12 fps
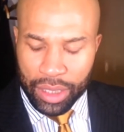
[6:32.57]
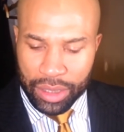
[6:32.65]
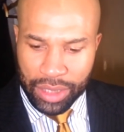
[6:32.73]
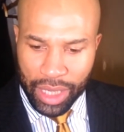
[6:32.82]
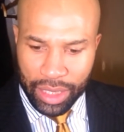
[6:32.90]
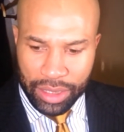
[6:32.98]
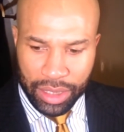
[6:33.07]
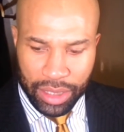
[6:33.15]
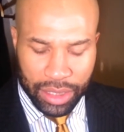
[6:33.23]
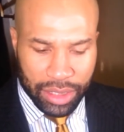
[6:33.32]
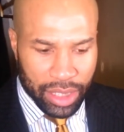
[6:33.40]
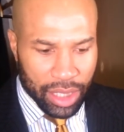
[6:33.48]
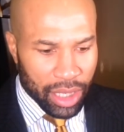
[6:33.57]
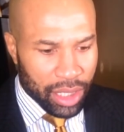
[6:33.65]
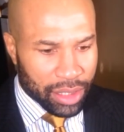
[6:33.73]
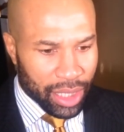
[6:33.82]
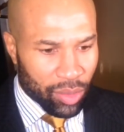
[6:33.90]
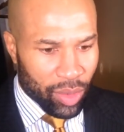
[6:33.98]
Yeah, it did
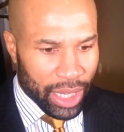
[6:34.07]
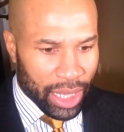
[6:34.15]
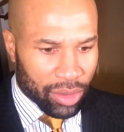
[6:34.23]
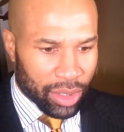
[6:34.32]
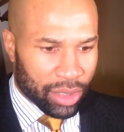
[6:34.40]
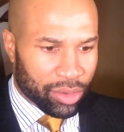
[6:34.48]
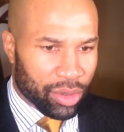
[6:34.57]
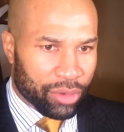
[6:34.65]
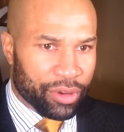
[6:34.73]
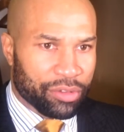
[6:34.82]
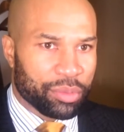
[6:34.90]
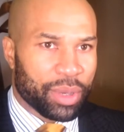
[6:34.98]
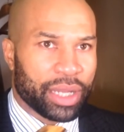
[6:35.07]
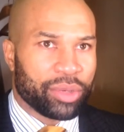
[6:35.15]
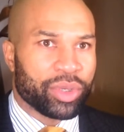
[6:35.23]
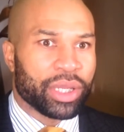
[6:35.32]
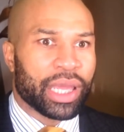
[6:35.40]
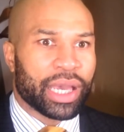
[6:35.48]
look that way. I don't know if everybody
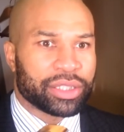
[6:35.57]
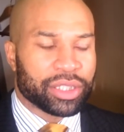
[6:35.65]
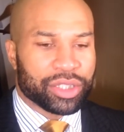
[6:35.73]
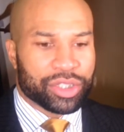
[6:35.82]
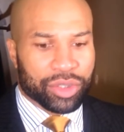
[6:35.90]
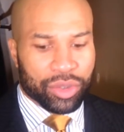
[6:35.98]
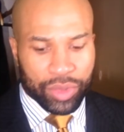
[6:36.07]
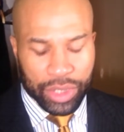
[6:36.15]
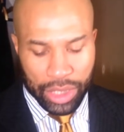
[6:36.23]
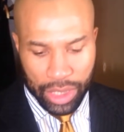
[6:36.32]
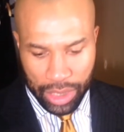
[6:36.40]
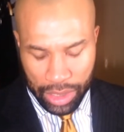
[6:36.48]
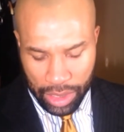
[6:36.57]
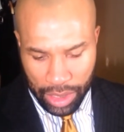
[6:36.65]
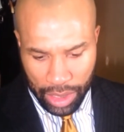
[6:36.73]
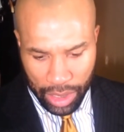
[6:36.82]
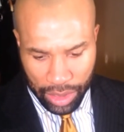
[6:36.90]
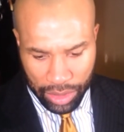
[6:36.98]
realized it until we, I
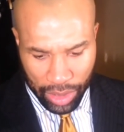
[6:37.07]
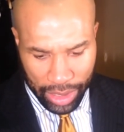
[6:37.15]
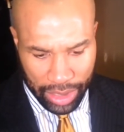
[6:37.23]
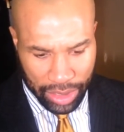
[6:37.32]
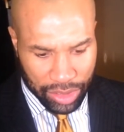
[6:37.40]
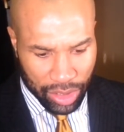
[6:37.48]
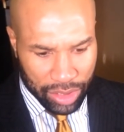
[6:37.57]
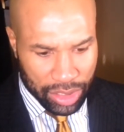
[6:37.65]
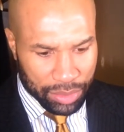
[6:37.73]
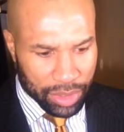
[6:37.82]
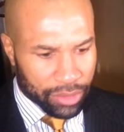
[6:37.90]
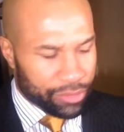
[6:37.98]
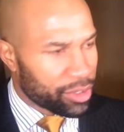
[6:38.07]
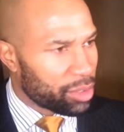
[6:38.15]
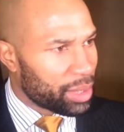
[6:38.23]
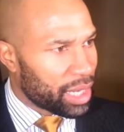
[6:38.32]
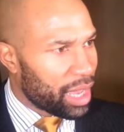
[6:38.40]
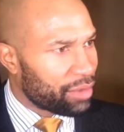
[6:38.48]
think saw some of the
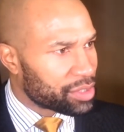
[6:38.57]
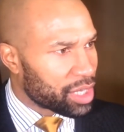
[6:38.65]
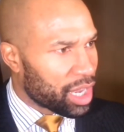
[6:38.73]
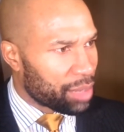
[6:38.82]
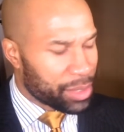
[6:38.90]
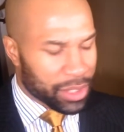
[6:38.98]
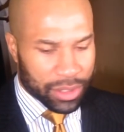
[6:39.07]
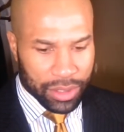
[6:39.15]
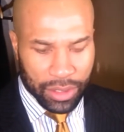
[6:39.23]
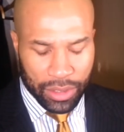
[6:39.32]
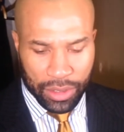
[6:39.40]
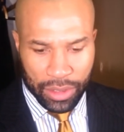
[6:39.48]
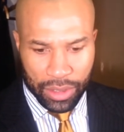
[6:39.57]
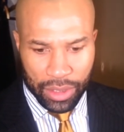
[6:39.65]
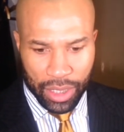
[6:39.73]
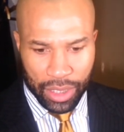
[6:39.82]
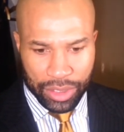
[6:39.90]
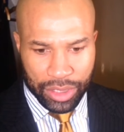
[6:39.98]
film at halftime
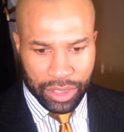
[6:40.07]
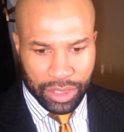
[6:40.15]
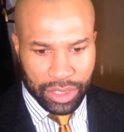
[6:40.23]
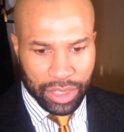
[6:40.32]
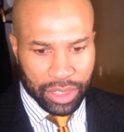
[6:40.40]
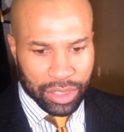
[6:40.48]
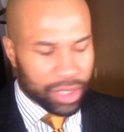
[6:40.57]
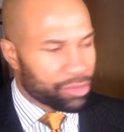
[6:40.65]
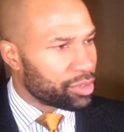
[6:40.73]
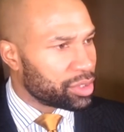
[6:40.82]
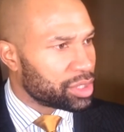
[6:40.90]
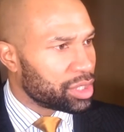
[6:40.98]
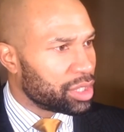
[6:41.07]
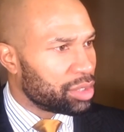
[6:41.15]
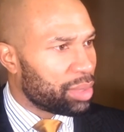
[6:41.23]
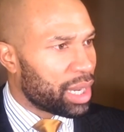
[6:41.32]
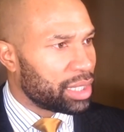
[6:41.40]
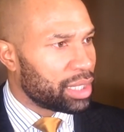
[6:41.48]
and just could see the difference in
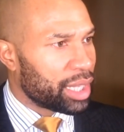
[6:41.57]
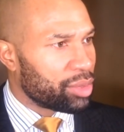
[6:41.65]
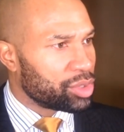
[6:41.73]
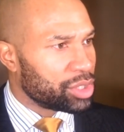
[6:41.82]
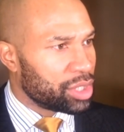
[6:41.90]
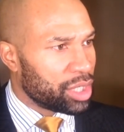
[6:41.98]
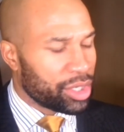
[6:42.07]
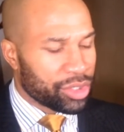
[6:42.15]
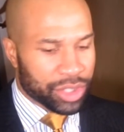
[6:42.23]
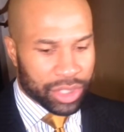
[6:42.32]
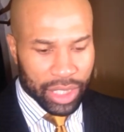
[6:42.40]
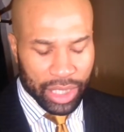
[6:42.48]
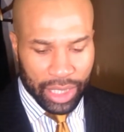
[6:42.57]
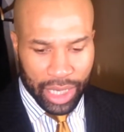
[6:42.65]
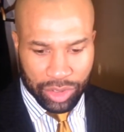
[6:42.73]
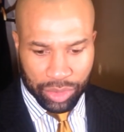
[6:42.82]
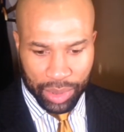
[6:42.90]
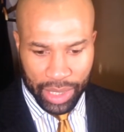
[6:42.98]
the body language and the energy that
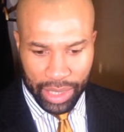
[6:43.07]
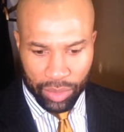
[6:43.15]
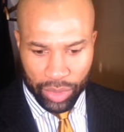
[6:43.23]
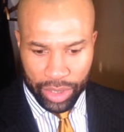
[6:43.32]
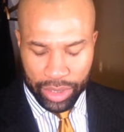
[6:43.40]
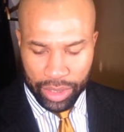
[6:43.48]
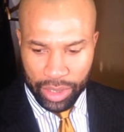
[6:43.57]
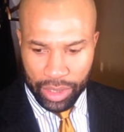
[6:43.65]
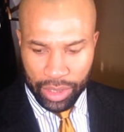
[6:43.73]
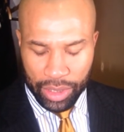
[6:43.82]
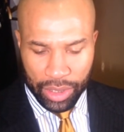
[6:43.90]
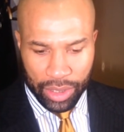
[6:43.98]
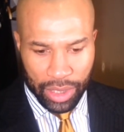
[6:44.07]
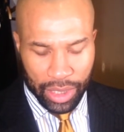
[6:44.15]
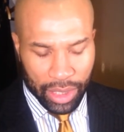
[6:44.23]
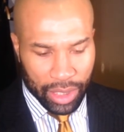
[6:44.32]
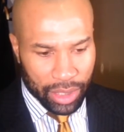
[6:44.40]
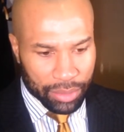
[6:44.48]
guys were playing with.
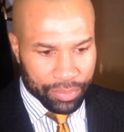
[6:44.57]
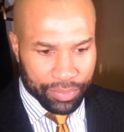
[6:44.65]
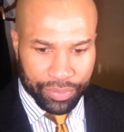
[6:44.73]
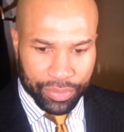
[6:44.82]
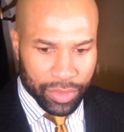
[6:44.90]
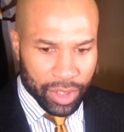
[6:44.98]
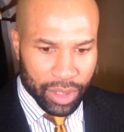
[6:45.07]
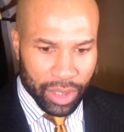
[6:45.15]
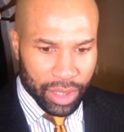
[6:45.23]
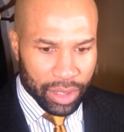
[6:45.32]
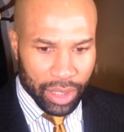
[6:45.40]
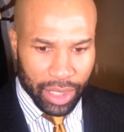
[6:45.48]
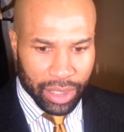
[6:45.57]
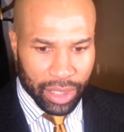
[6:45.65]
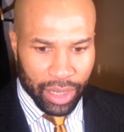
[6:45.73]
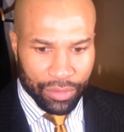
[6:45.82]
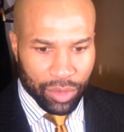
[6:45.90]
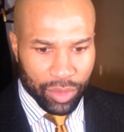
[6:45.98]
I
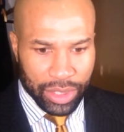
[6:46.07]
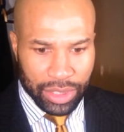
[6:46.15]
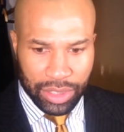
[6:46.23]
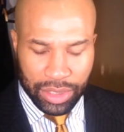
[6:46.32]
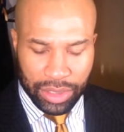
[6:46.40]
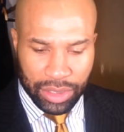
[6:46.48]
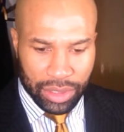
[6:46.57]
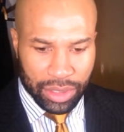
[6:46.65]
think everyone's,